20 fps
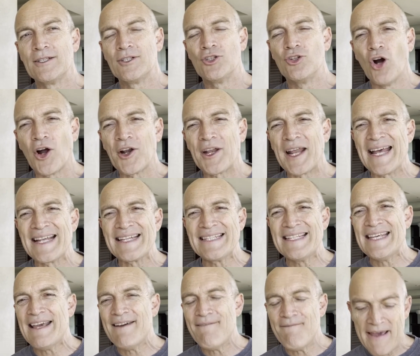God as
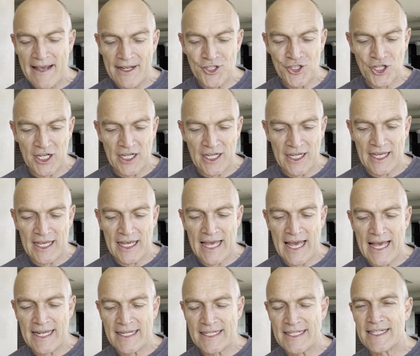the avenger,
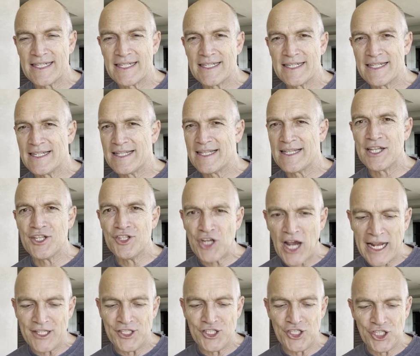as the
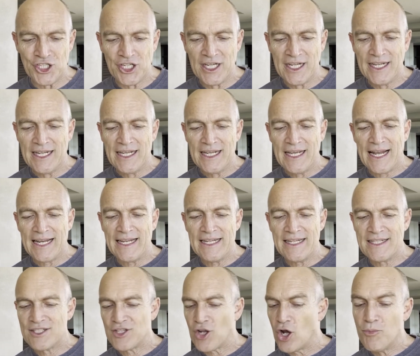judge. And he
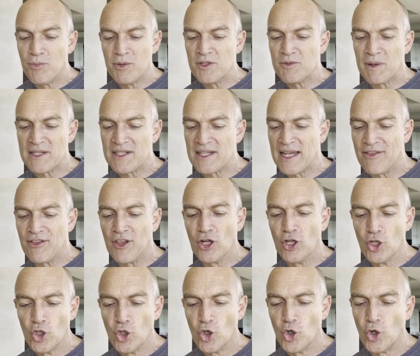opens by saying, the
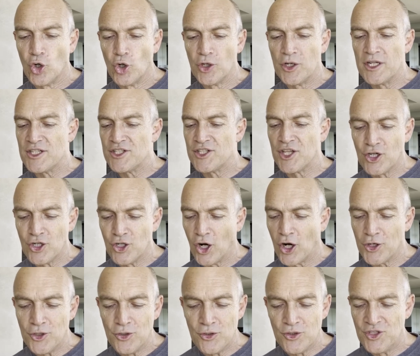Lord is the
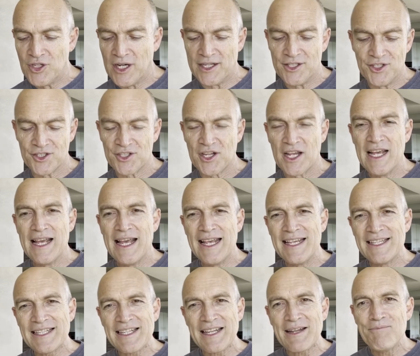God who judges. He
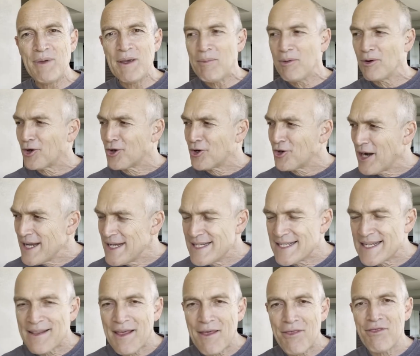says, and people are
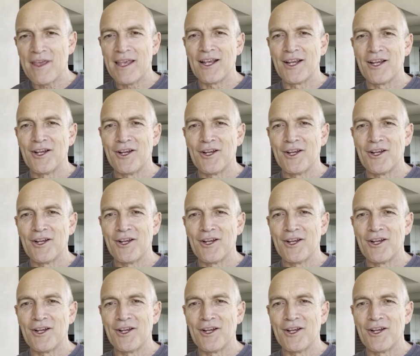crazy. They think